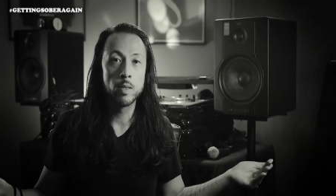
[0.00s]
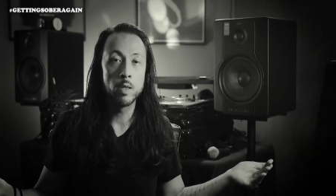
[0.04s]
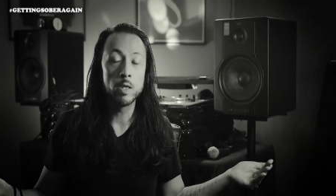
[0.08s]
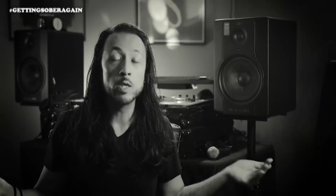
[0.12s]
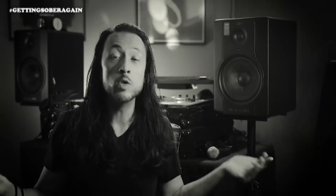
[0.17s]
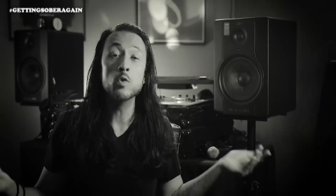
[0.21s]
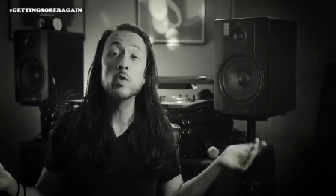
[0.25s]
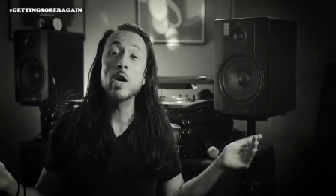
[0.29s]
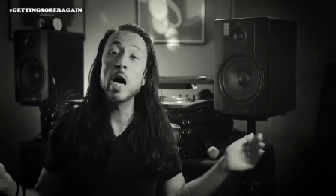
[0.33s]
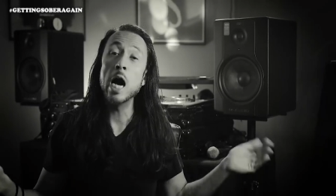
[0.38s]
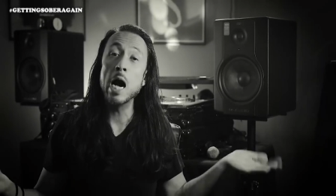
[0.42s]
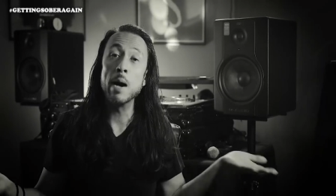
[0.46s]

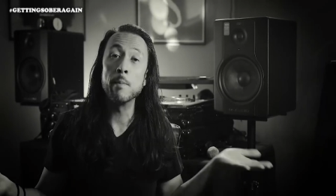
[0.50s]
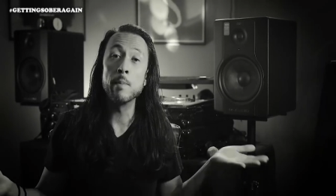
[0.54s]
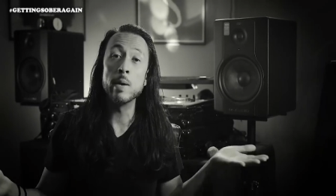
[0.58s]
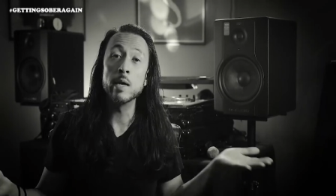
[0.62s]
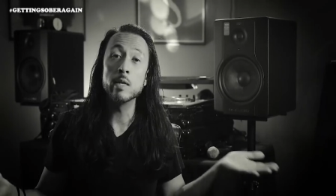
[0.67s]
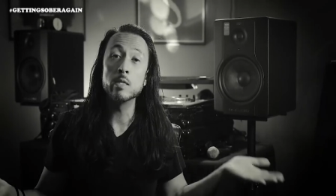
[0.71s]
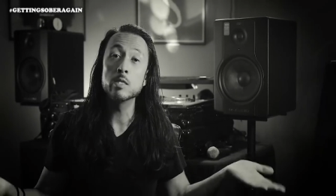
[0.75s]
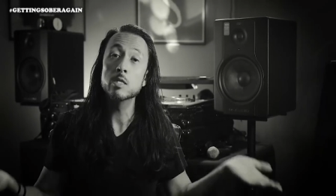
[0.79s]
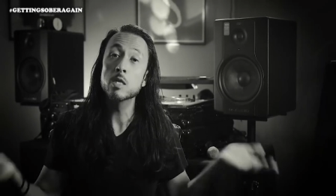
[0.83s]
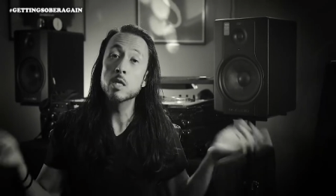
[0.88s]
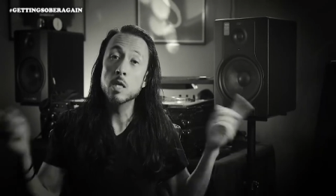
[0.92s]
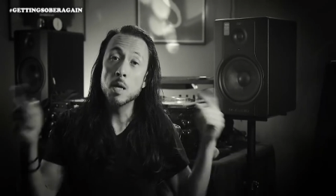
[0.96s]
you
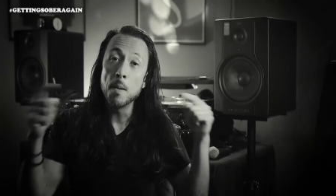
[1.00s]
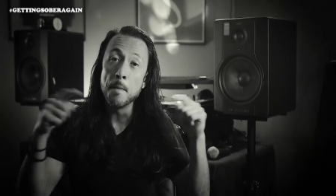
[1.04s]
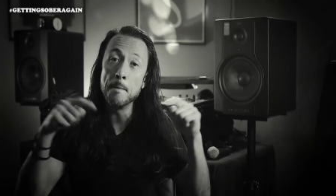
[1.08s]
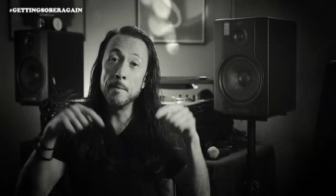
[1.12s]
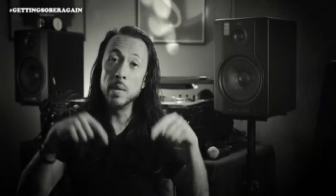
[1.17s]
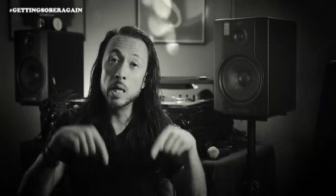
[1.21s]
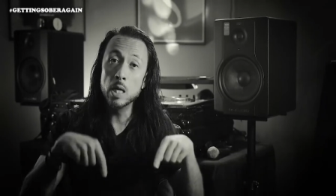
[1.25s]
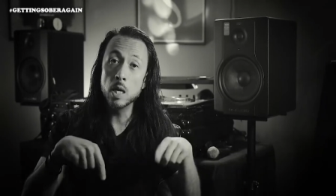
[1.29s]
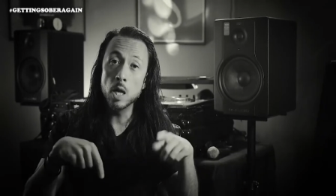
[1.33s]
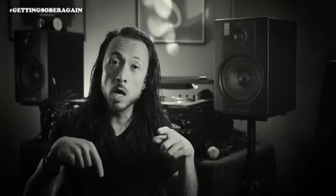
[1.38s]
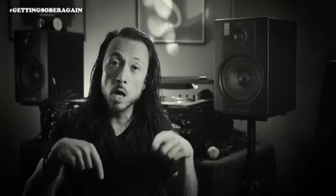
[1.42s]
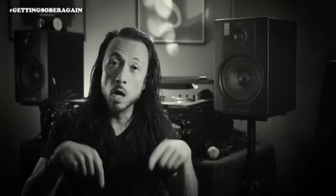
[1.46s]
comment
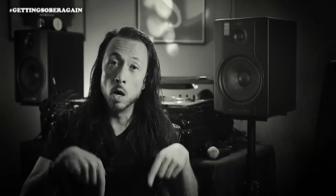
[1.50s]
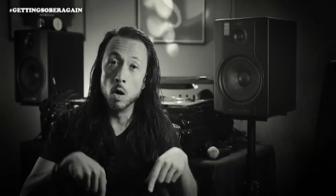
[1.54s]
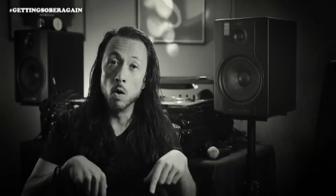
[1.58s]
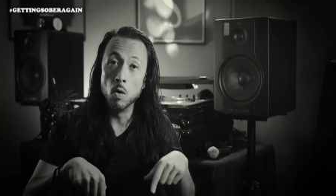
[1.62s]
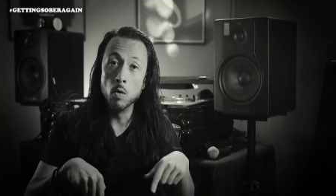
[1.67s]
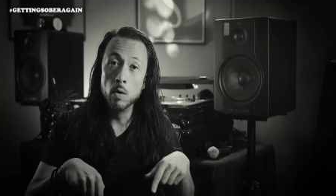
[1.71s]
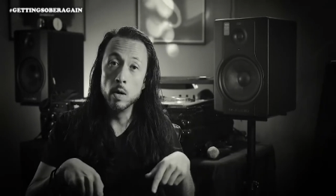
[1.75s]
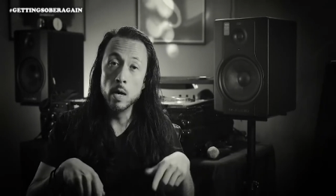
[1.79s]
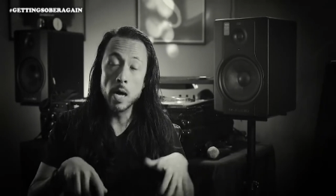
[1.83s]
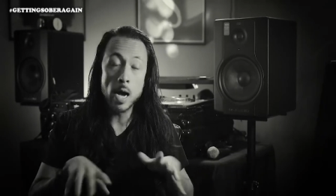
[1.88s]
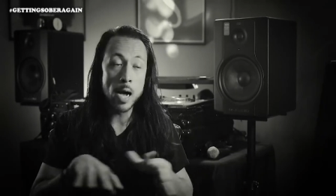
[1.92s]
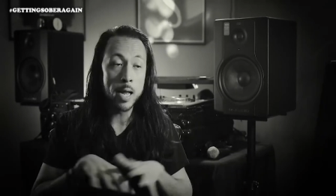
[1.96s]

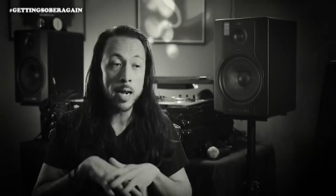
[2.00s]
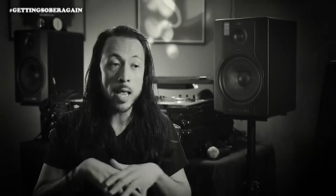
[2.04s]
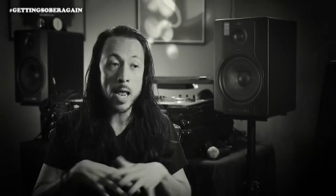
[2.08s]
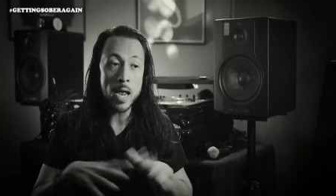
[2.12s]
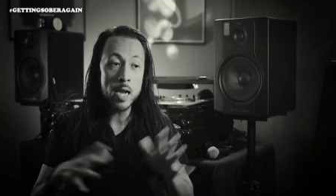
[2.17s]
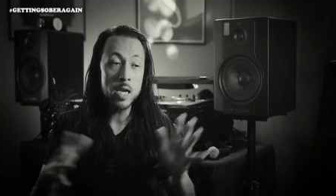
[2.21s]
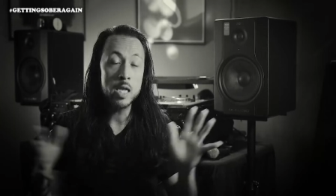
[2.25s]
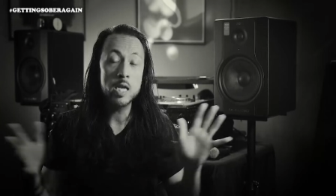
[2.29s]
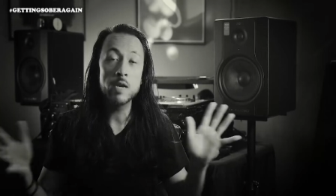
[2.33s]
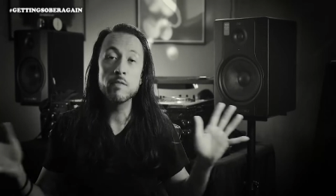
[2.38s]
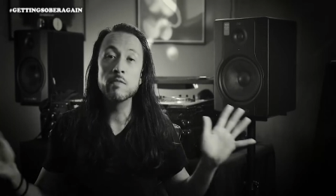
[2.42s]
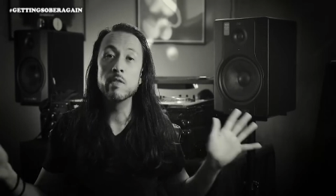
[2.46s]
below on
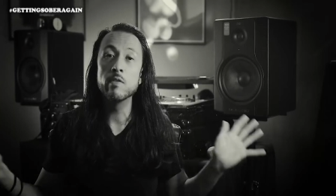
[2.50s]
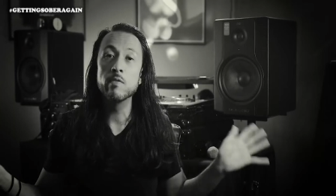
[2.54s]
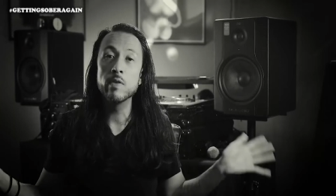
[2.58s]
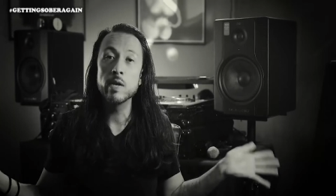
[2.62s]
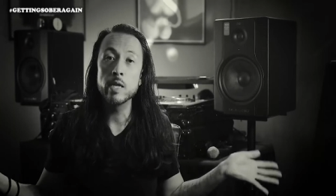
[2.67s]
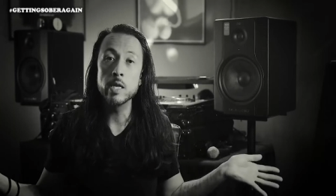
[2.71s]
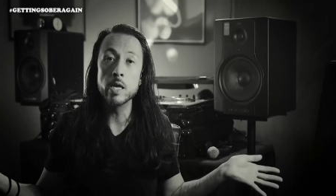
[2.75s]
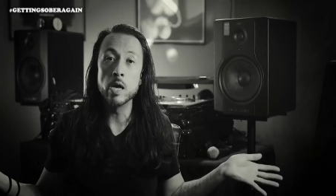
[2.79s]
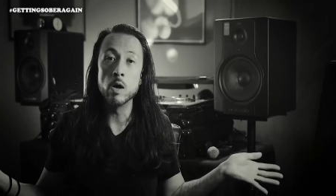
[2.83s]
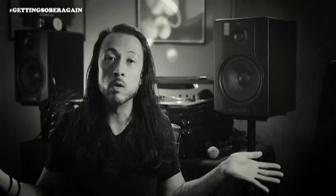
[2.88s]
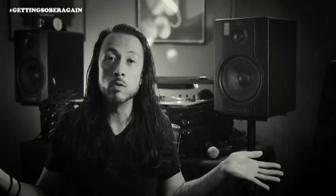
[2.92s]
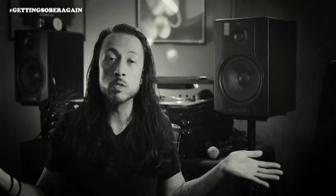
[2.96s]
any of the
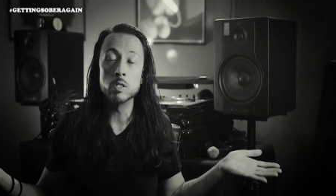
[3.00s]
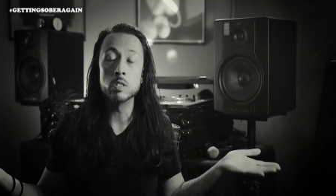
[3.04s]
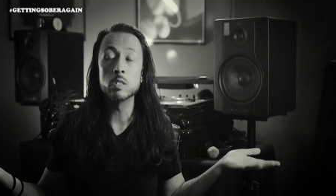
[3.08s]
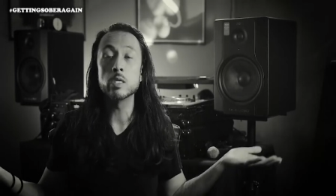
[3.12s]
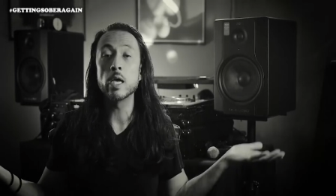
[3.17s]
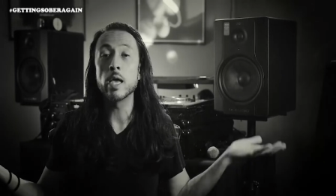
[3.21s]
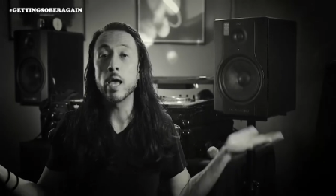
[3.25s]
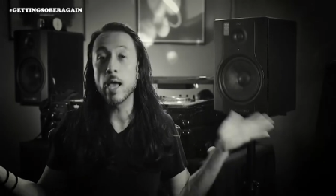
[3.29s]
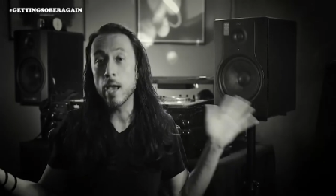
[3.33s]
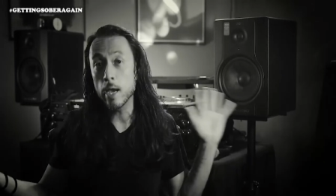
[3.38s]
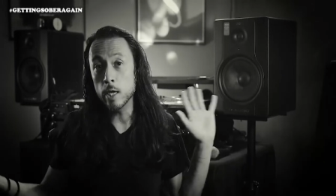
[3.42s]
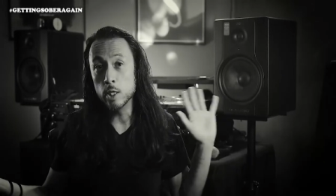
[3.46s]
videos and
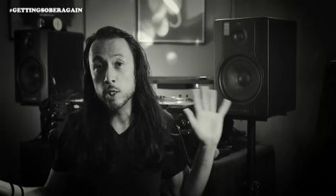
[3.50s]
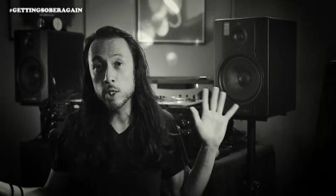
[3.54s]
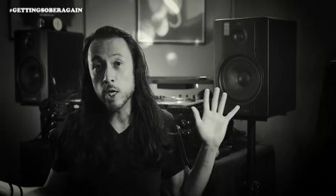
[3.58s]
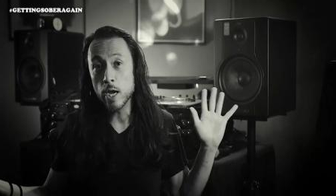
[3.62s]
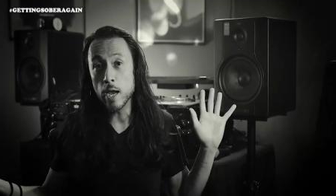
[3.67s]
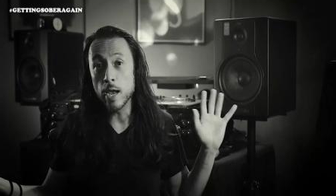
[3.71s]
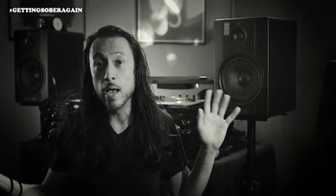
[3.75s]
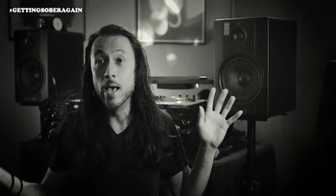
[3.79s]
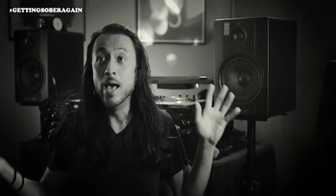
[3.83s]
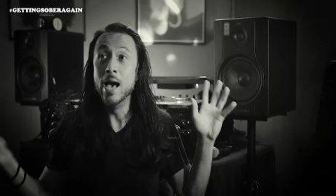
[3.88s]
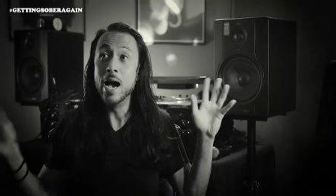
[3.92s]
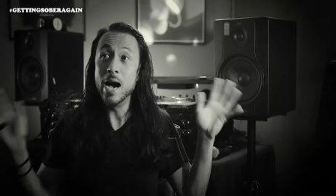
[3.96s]
say, hey,
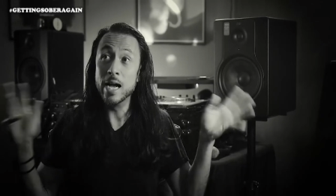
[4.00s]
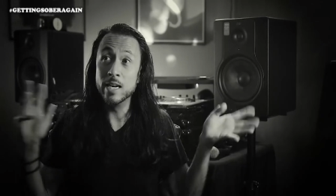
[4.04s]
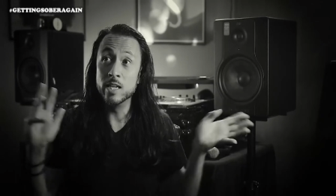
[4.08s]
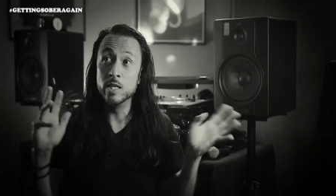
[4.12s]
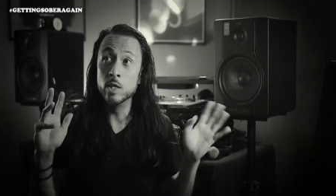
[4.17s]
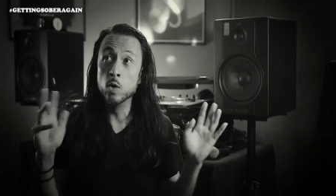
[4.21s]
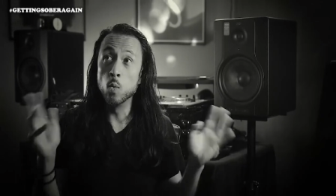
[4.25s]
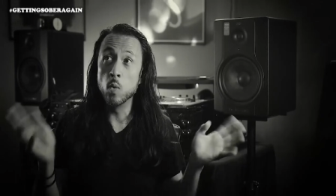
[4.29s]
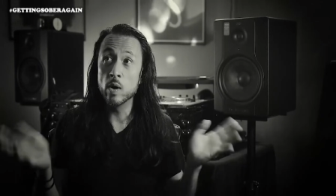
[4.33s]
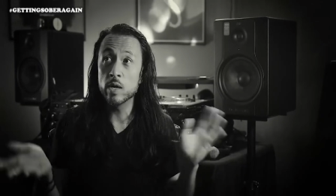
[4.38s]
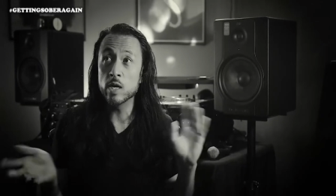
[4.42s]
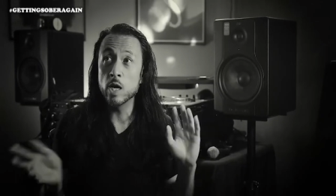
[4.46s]
Jay, I
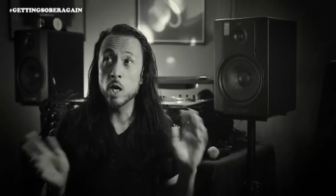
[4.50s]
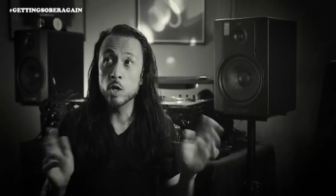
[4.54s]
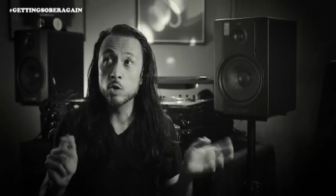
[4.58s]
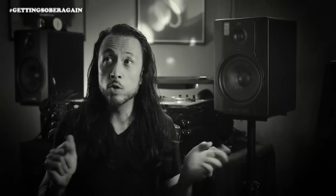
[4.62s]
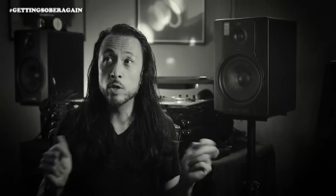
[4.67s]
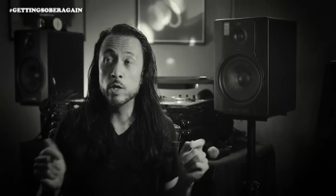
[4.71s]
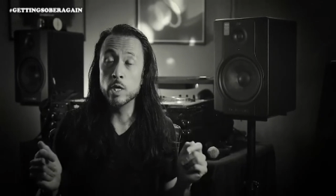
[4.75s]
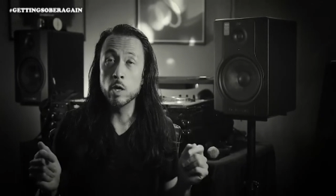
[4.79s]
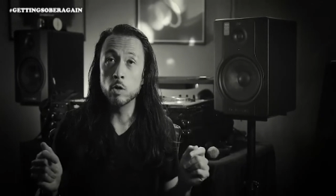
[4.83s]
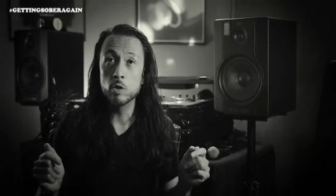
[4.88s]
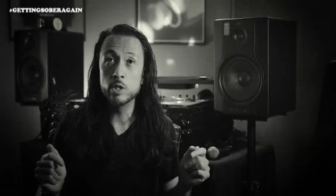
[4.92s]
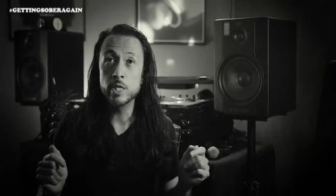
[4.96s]
did the
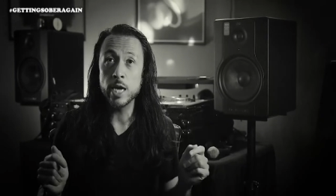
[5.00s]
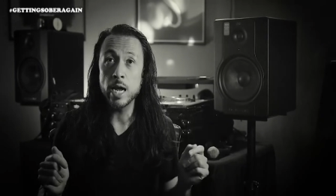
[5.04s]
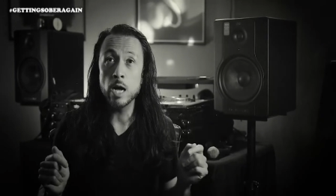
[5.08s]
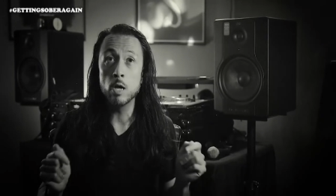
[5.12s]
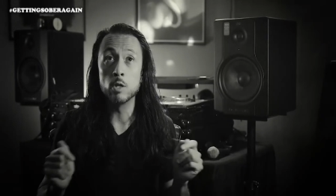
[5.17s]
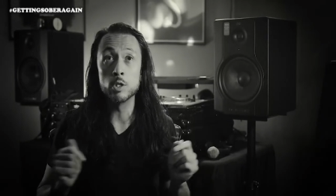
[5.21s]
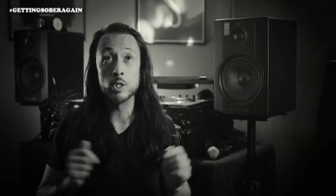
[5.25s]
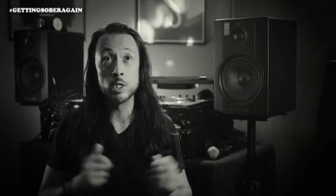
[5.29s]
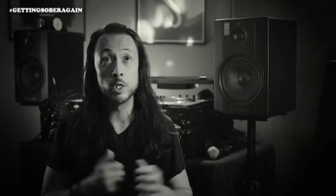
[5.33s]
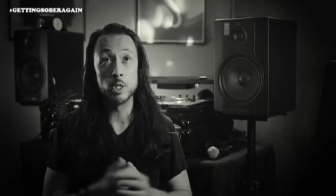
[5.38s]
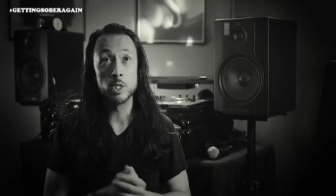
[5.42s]
100 no challenge.